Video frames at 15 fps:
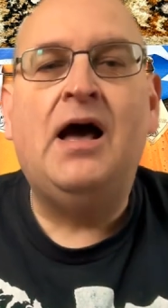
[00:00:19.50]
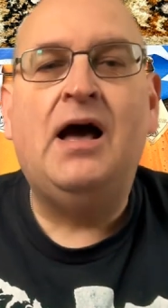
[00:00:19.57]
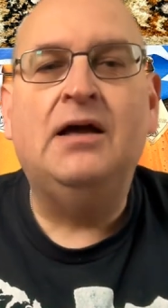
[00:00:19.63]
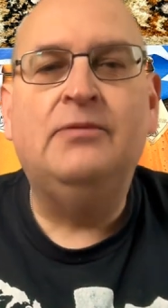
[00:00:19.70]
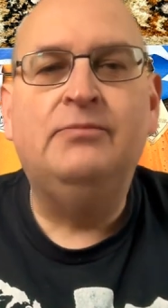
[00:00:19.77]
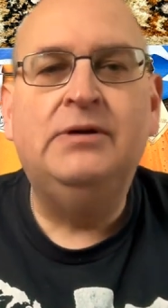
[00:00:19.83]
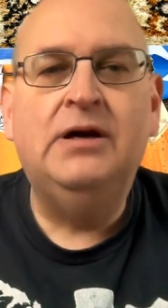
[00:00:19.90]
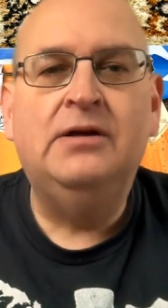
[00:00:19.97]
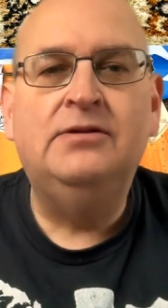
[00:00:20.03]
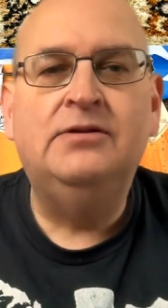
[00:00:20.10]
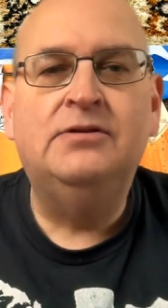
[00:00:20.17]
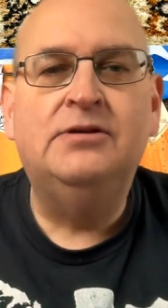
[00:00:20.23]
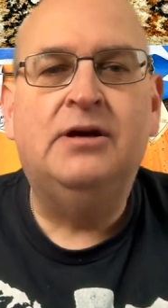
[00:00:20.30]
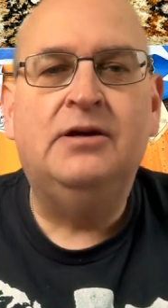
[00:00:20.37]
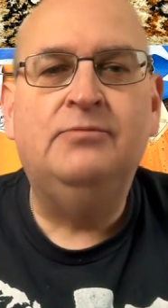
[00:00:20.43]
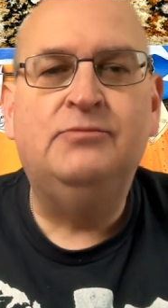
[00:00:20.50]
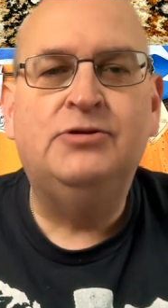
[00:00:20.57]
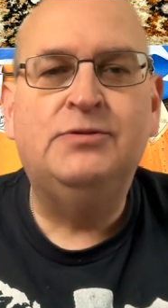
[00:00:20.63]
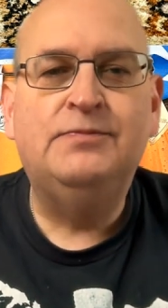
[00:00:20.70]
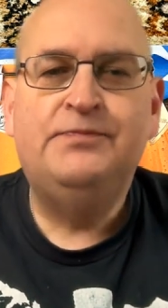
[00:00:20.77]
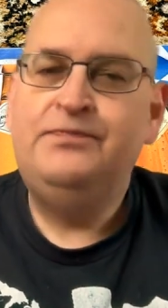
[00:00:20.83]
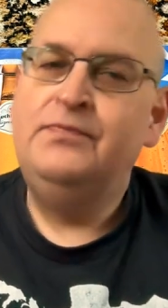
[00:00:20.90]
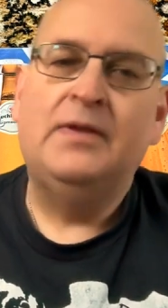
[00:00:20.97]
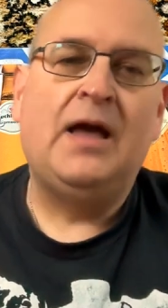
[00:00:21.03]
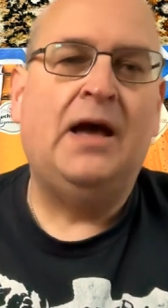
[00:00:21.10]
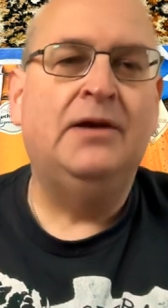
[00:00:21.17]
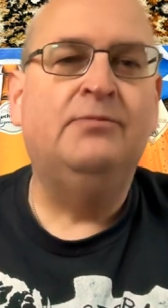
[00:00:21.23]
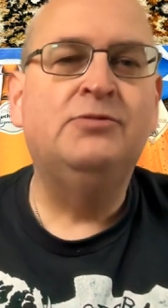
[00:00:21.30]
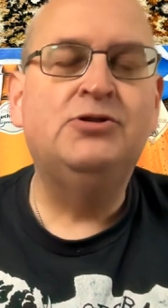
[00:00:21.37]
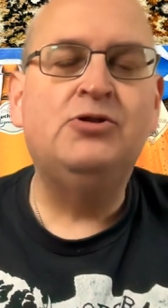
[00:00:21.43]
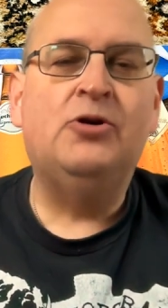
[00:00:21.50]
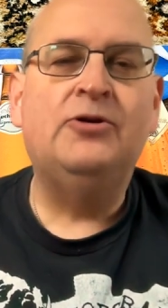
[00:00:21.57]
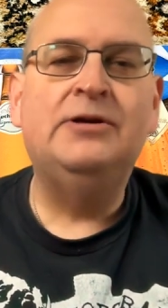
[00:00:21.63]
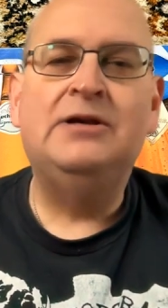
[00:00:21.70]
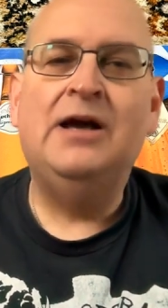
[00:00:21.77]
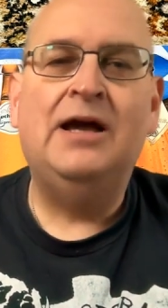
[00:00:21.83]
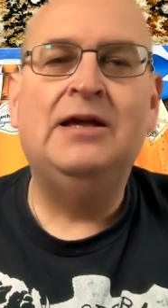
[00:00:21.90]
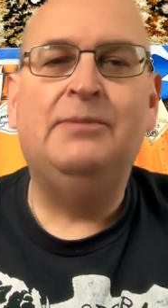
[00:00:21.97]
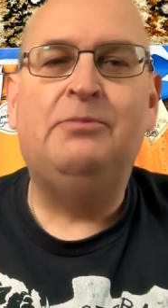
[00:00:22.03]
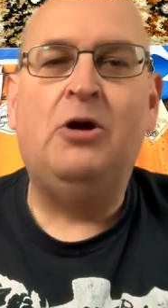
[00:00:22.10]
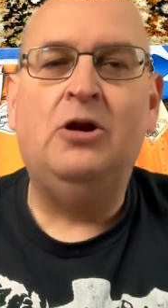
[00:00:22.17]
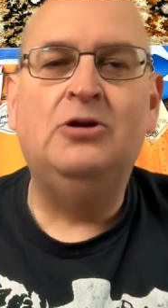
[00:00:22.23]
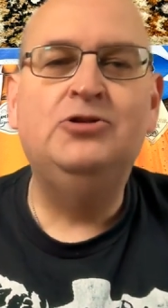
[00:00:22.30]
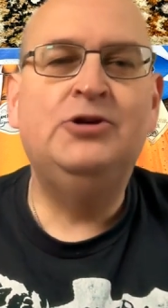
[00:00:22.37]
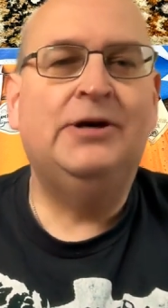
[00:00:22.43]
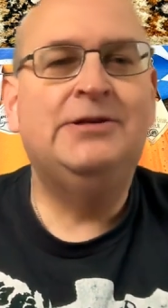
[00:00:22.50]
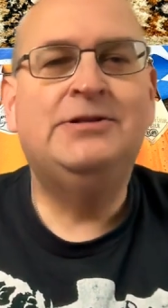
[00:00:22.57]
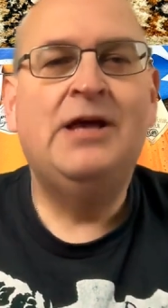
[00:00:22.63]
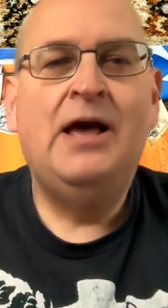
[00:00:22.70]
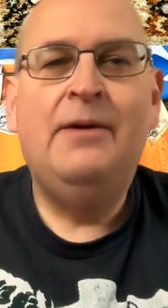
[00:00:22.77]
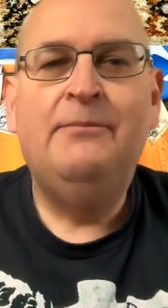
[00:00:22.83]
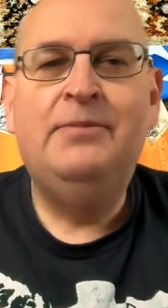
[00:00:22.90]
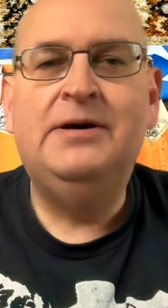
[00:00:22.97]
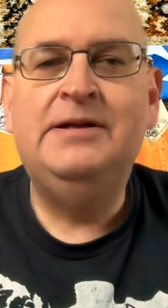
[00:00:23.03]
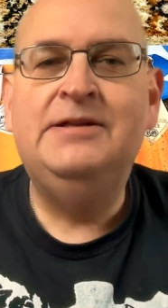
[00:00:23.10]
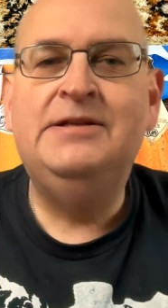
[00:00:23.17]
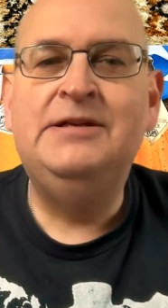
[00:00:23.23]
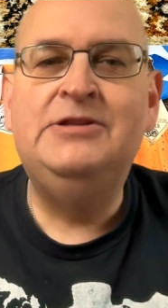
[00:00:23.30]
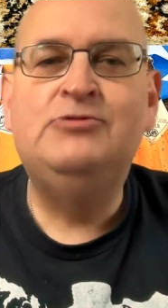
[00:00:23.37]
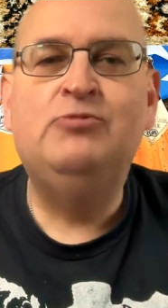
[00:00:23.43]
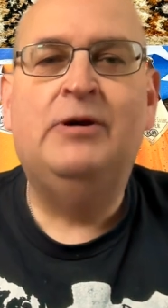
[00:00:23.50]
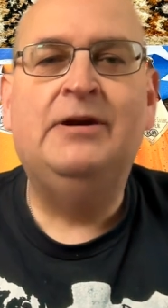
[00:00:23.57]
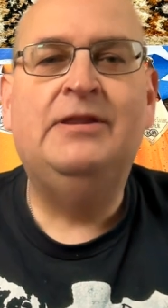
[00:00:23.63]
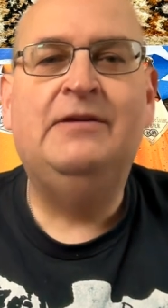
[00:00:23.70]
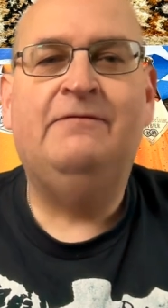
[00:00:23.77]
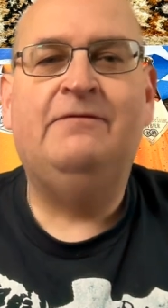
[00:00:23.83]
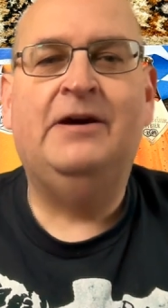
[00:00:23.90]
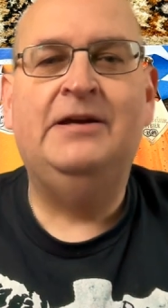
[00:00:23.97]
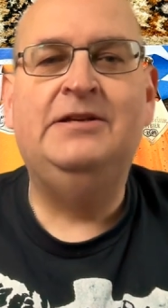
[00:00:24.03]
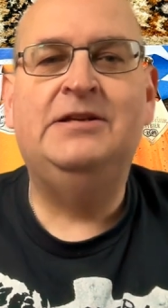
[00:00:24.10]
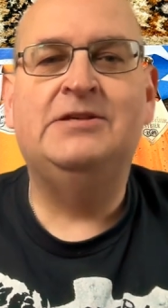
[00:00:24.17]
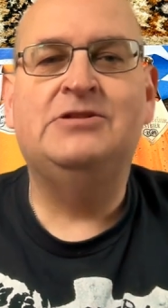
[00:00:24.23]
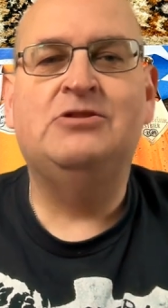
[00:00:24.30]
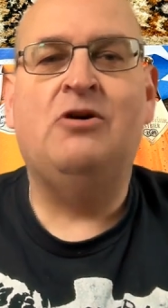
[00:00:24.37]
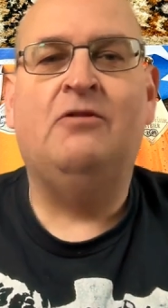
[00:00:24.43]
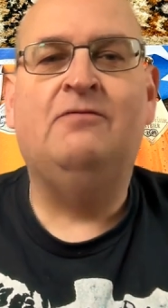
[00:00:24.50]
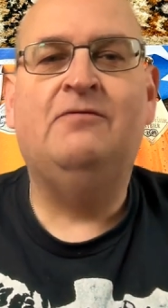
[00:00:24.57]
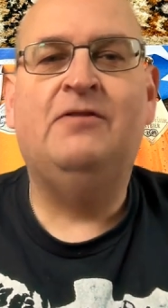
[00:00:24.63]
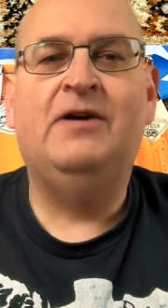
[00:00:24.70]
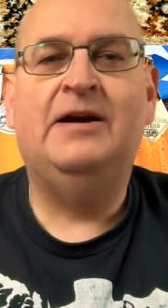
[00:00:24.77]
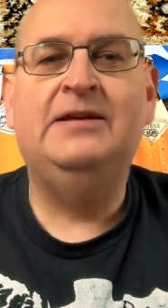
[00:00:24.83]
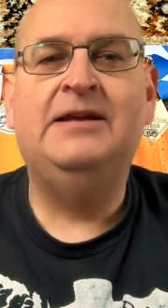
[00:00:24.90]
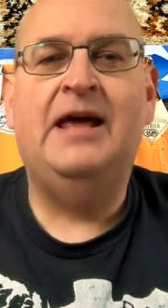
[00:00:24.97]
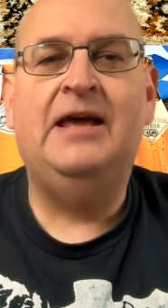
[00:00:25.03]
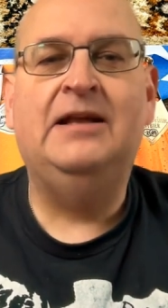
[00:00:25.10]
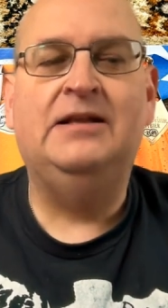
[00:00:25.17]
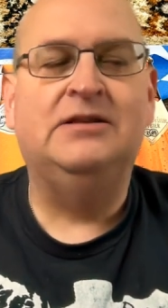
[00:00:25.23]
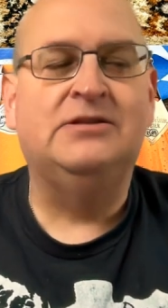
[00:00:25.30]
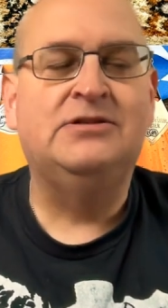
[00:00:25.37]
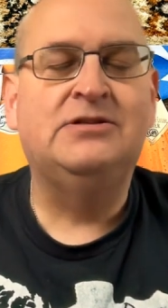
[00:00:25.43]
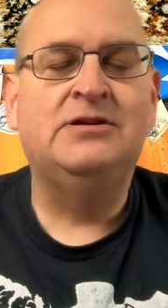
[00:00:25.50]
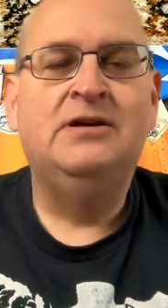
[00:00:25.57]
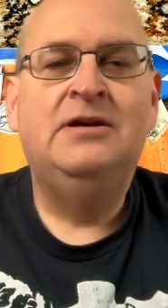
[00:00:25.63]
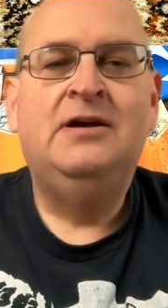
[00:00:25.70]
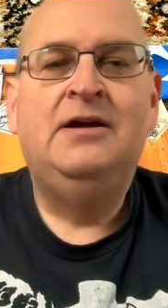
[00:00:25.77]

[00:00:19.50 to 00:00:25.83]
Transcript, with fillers: I am behind the times. I am sorry. I apologise. But it is one of the finest of fine ales.